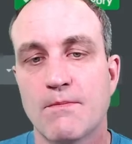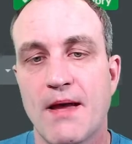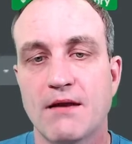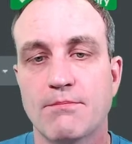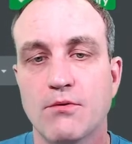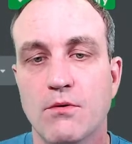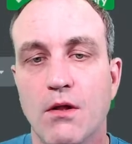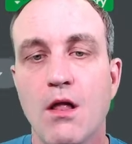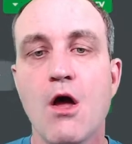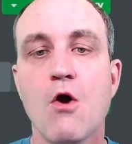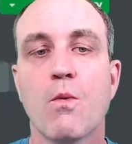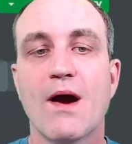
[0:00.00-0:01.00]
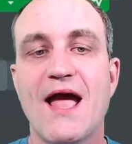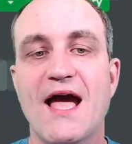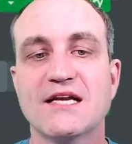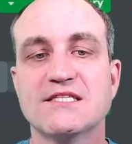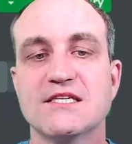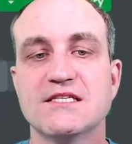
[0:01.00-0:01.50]
mana pool, where
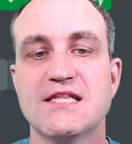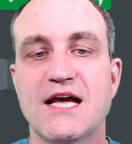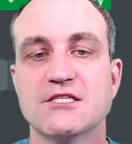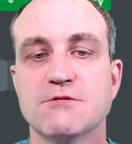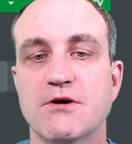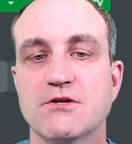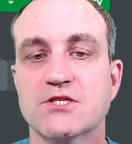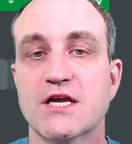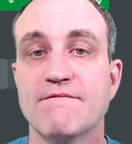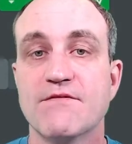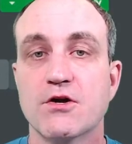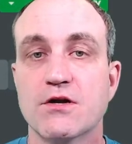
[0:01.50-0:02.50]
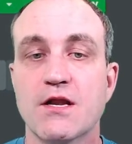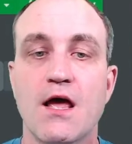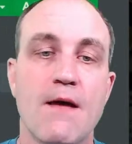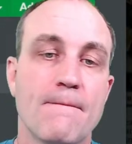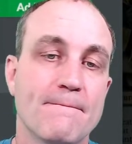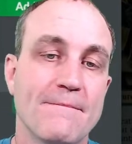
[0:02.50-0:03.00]
X is that spell's converted
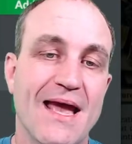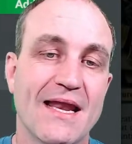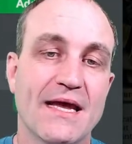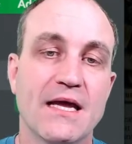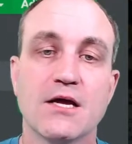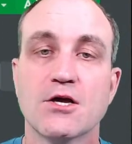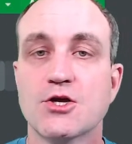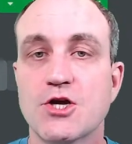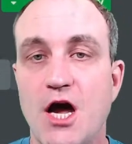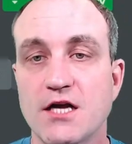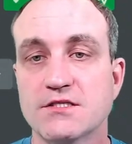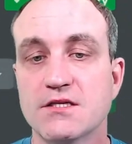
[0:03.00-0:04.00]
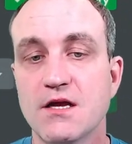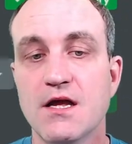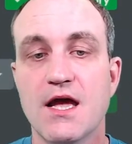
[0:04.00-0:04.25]
mana cost.